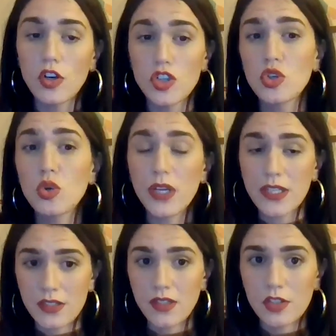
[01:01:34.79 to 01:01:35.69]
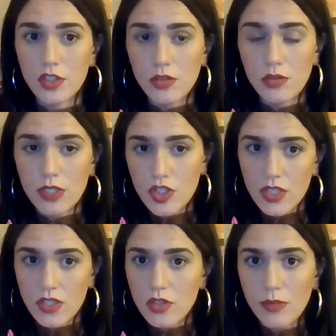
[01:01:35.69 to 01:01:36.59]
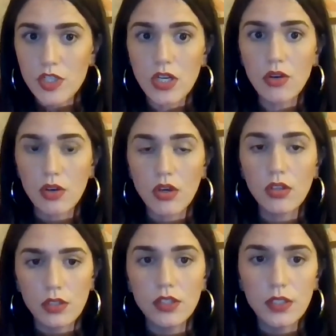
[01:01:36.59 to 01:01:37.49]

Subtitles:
our choice to ingest too much alcohol.